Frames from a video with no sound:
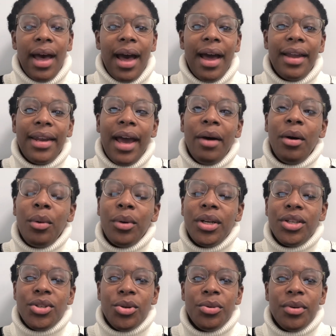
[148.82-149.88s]
And now I want
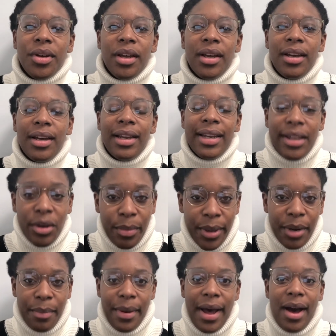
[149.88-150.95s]
to talk a little bit
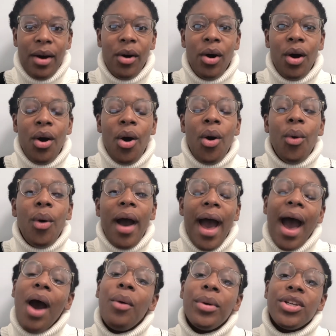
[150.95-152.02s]
about
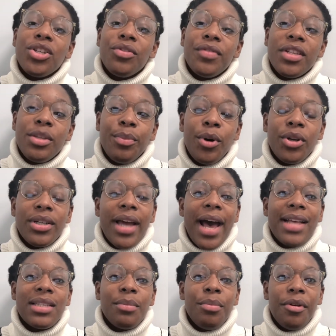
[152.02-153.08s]
how we should respond
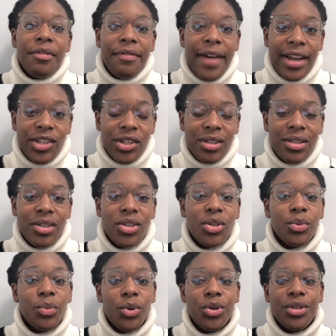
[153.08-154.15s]
as a profession
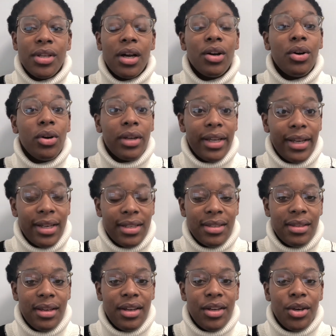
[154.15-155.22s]
towards our colleagues
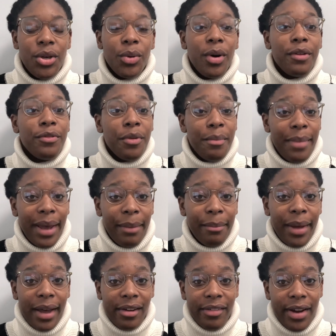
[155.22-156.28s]
who are from BAME
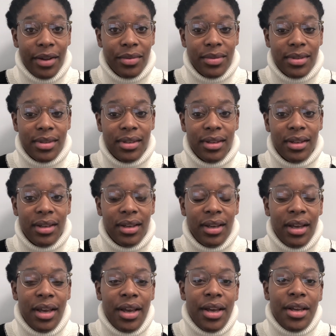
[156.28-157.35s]
backgrounds.
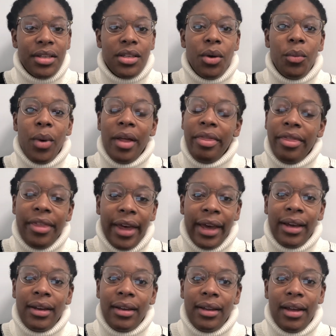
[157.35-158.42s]
So one
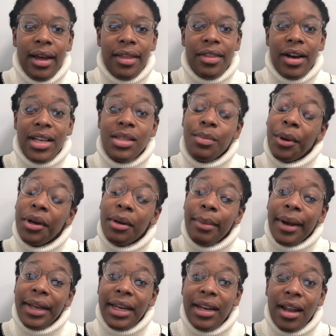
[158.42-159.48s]
thing that I spoke
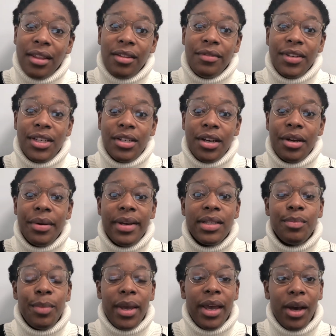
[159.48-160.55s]
about in another video is
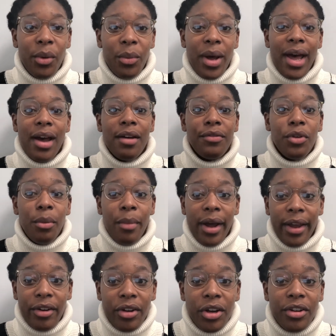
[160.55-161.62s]
being aware of your
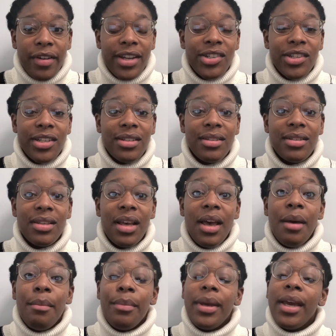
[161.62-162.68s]
microaggressions,
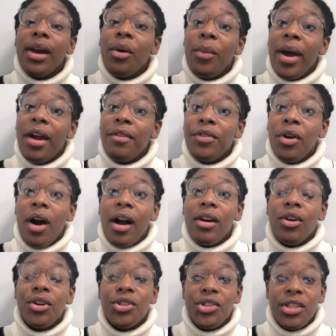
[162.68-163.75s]
being aware of your
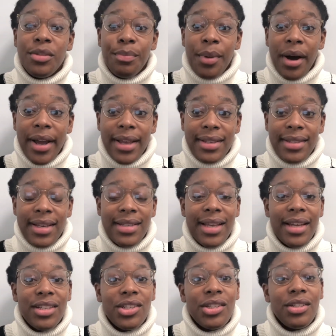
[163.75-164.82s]
unconscious biases
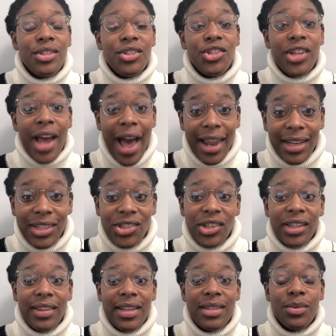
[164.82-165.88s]
and
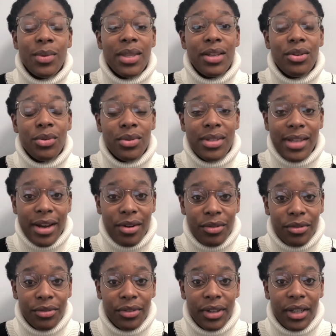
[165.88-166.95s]
challenging this within
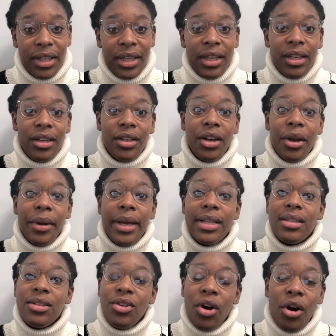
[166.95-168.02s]
yourself. You know,
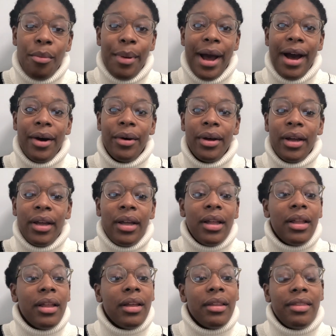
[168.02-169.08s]
it's not about
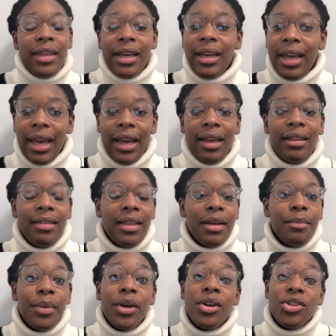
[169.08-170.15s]
thinking
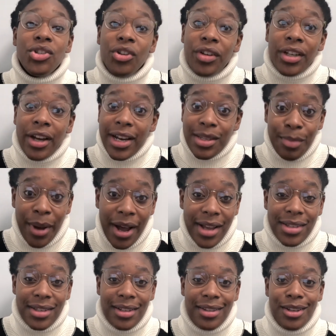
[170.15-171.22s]
that because you're a nice
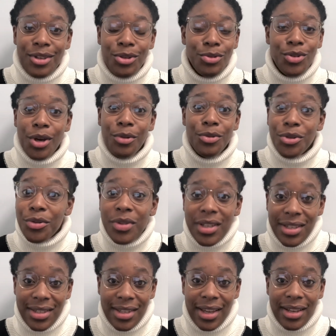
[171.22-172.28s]
person that you don't do
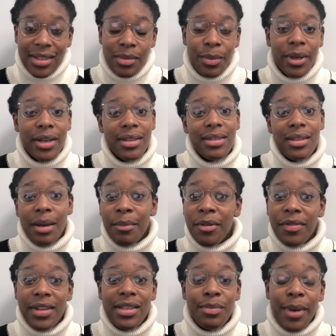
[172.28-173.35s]
these things, because some
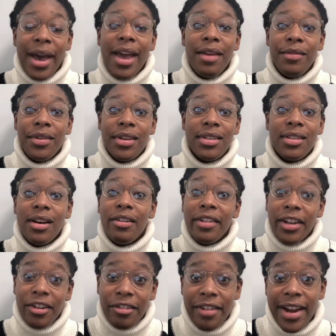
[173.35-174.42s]
of these behaviours are
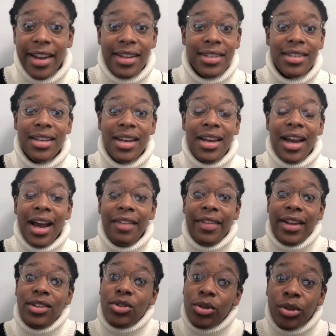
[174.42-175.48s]
ingrained and
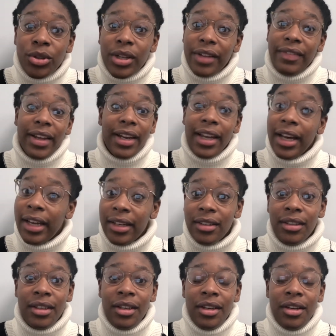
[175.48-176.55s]
they're taught and they're learned,